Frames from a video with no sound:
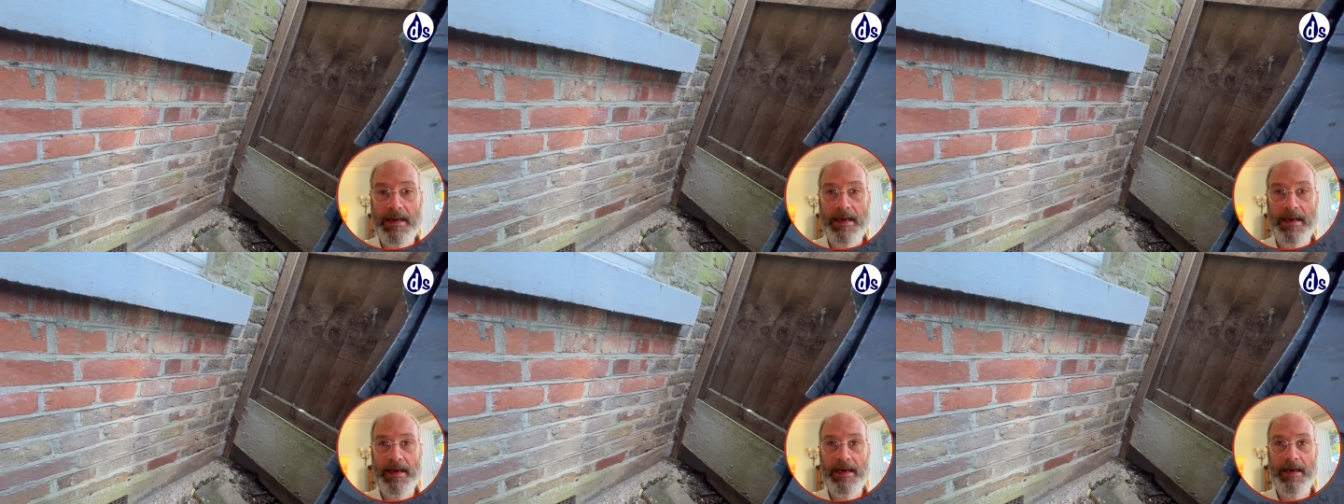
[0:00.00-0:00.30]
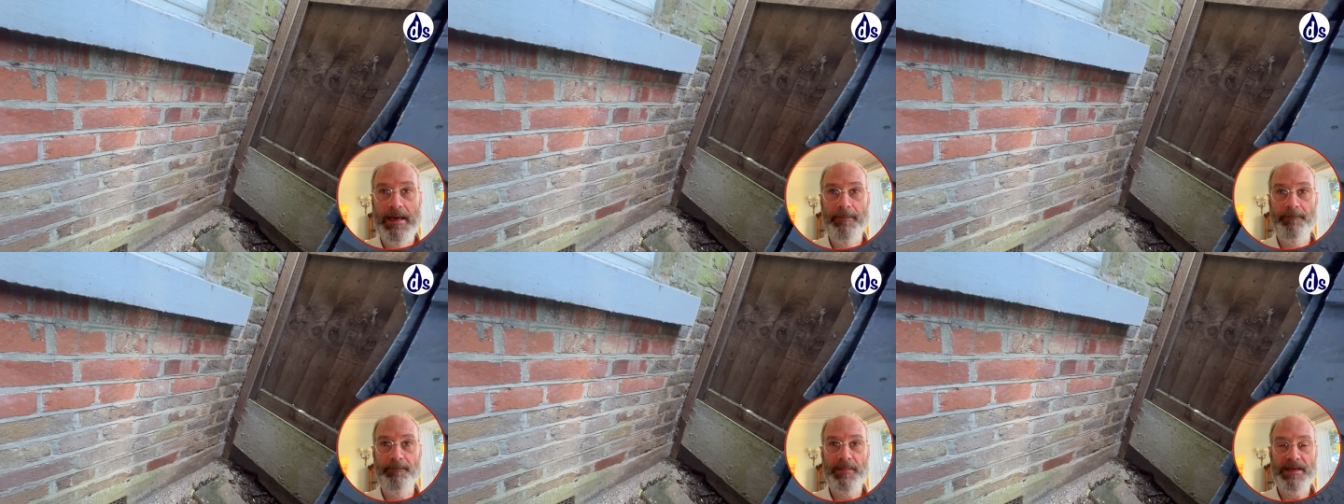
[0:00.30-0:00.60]

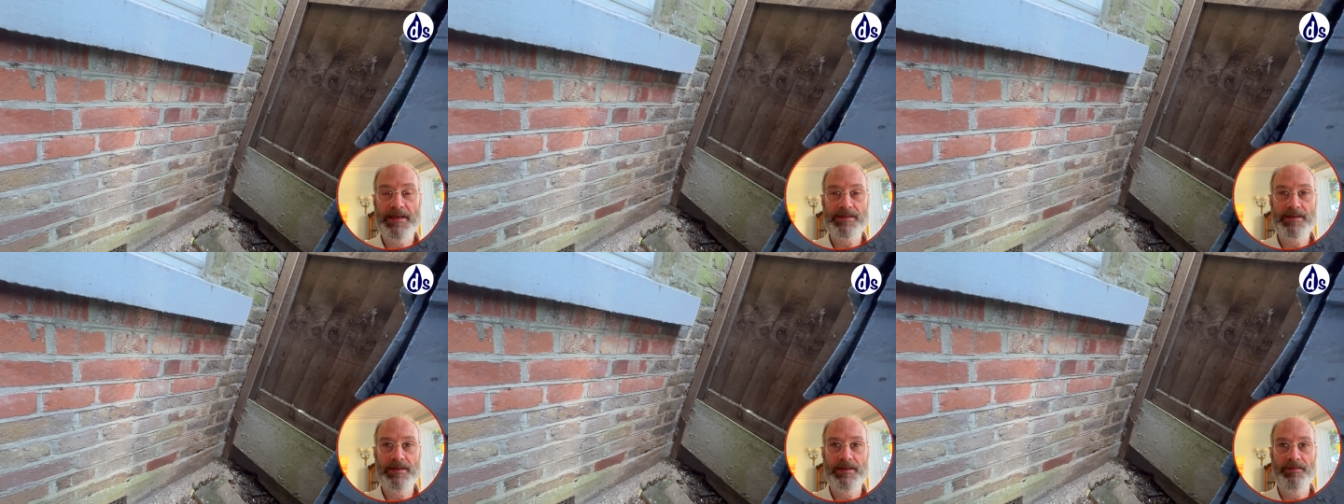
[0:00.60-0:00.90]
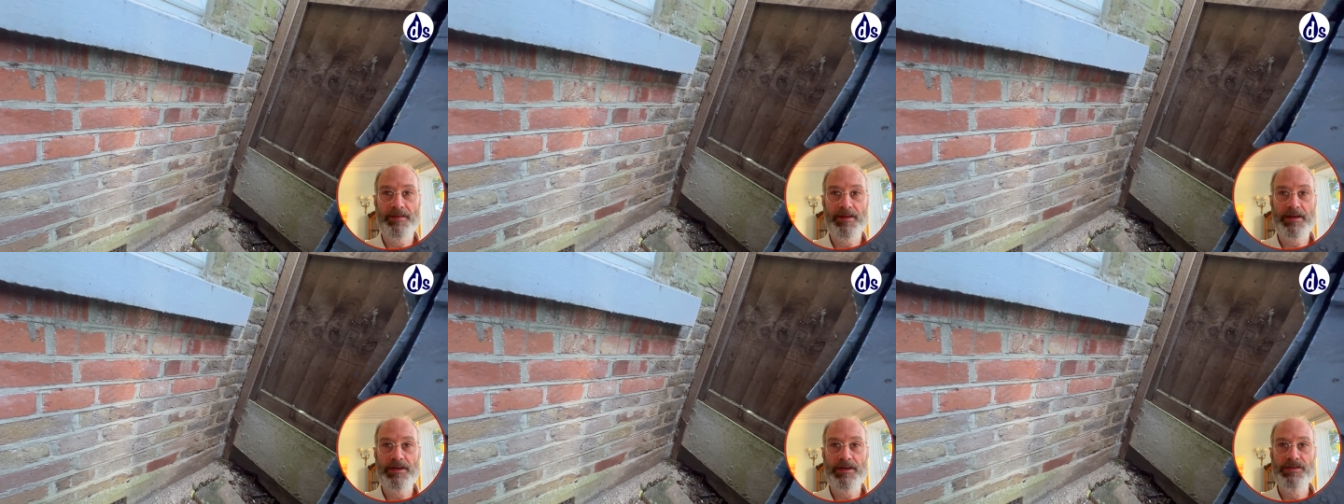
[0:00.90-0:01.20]
that's
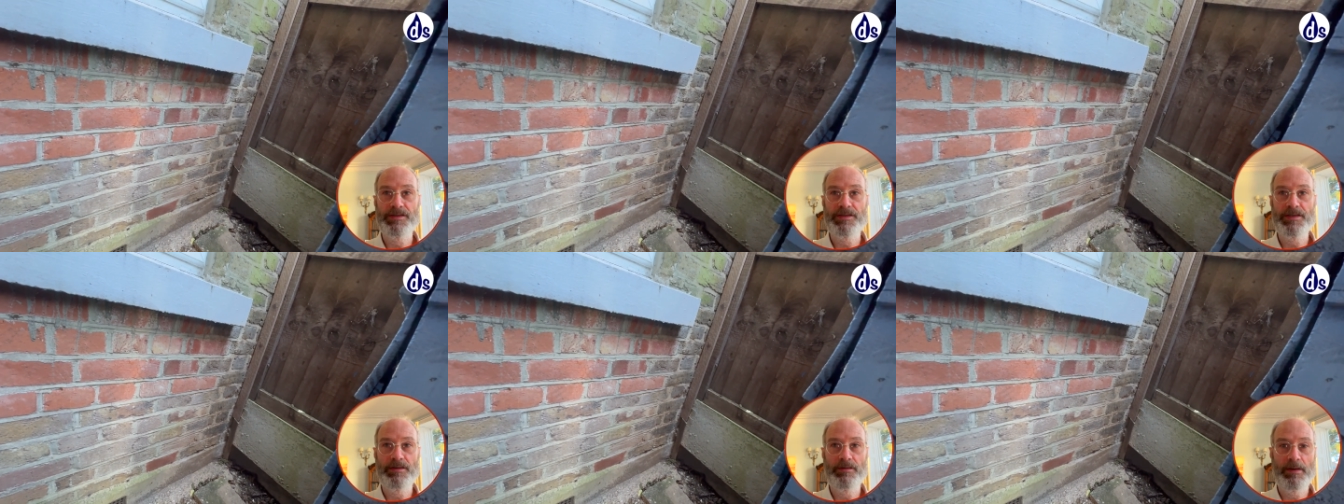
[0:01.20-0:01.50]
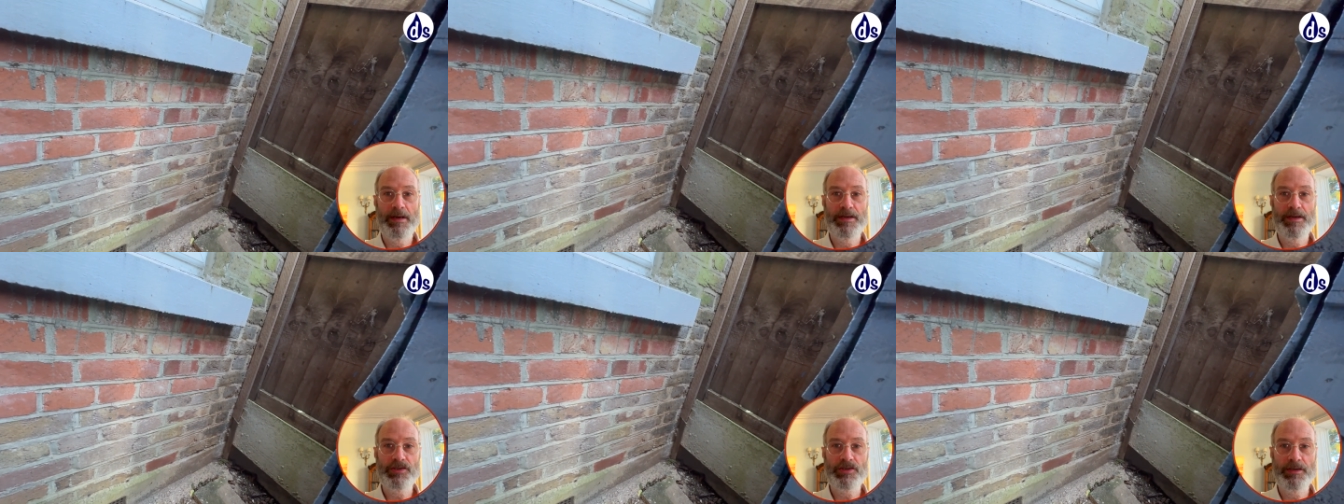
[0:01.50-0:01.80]
another
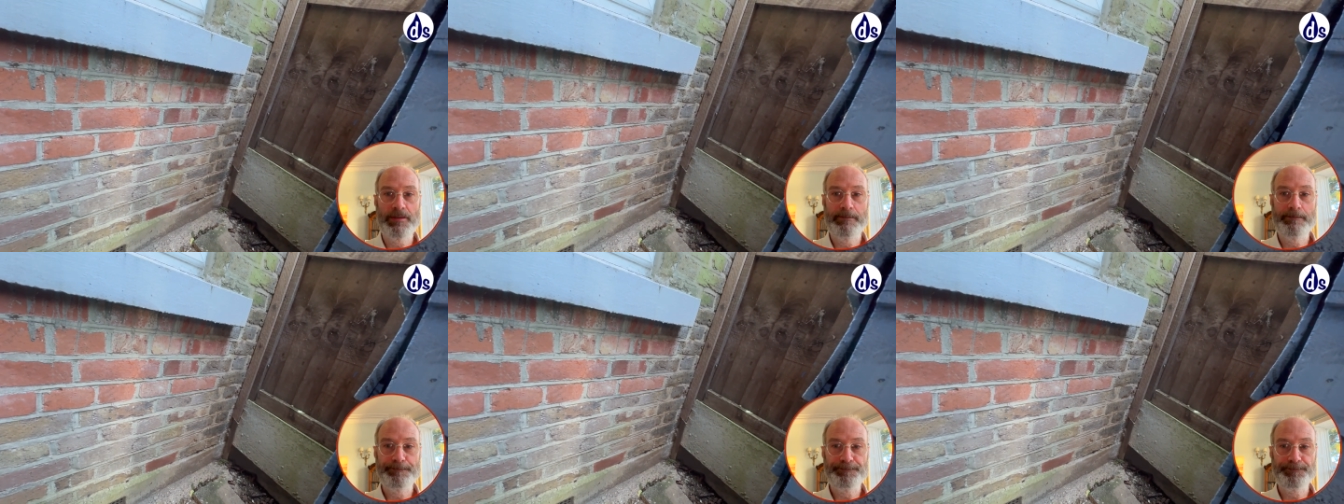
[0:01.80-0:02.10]
consideration.